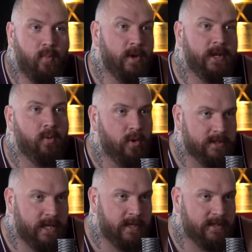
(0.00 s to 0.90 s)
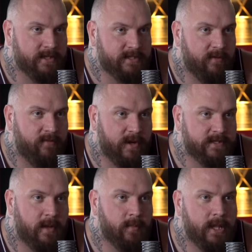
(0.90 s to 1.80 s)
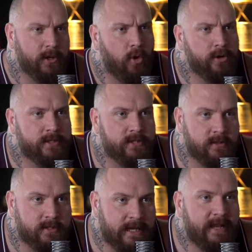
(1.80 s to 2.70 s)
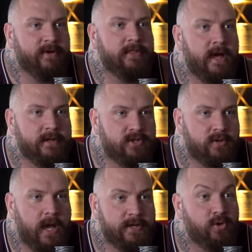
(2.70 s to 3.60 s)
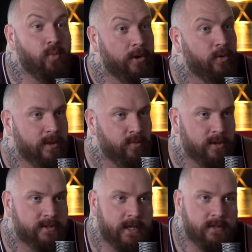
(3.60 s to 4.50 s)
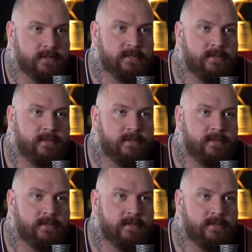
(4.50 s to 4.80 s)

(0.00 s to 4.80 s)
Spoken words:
winning a world title yourself, for example, in order to deliver that to guys who want to win world titles?